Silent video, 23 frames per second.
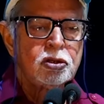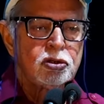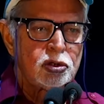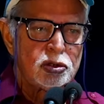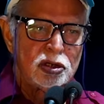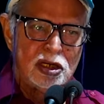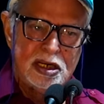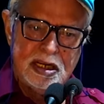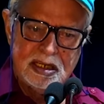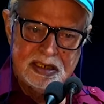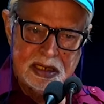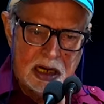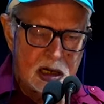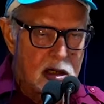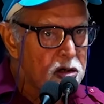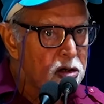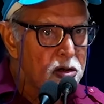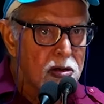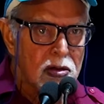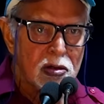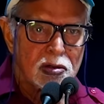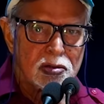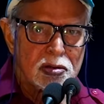So he said,
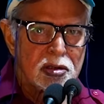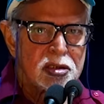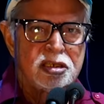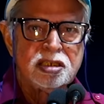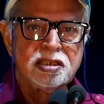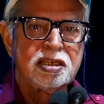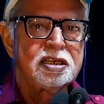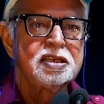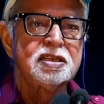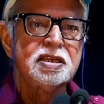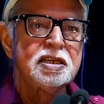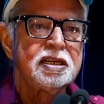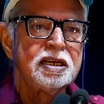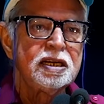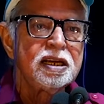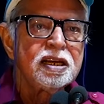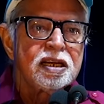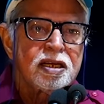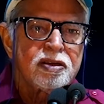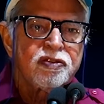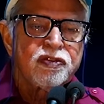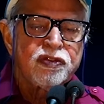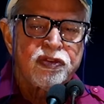no, this is
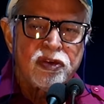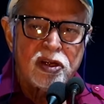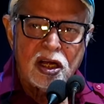a